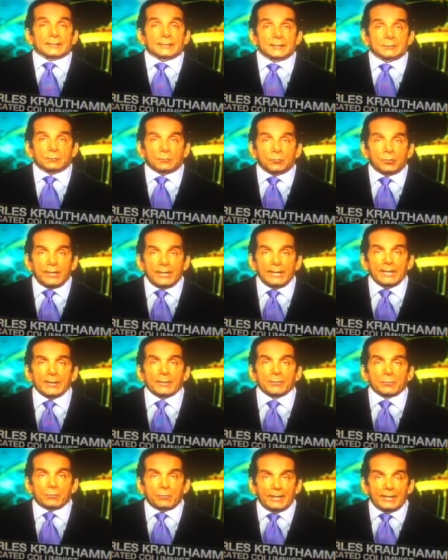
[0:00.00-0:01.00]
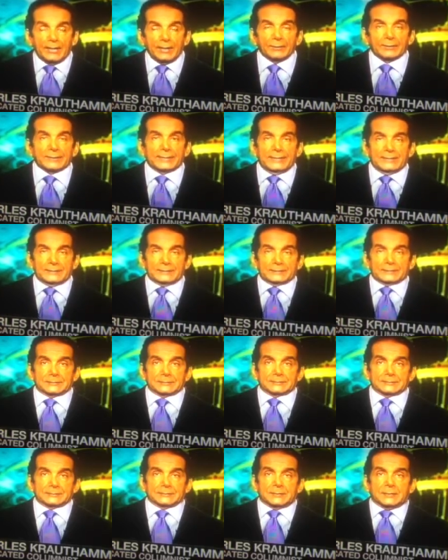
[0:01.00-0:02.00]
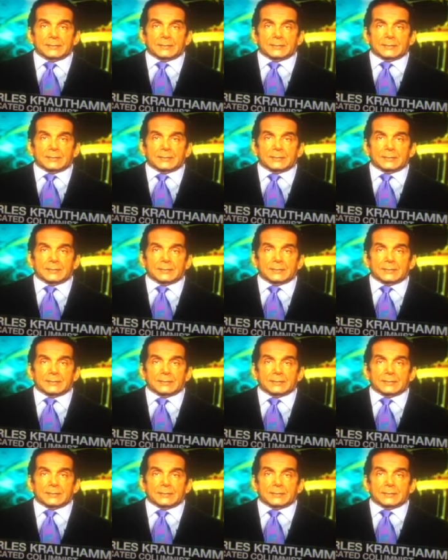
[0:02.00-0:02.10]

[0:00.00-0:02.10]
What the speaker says: in rare, rare cases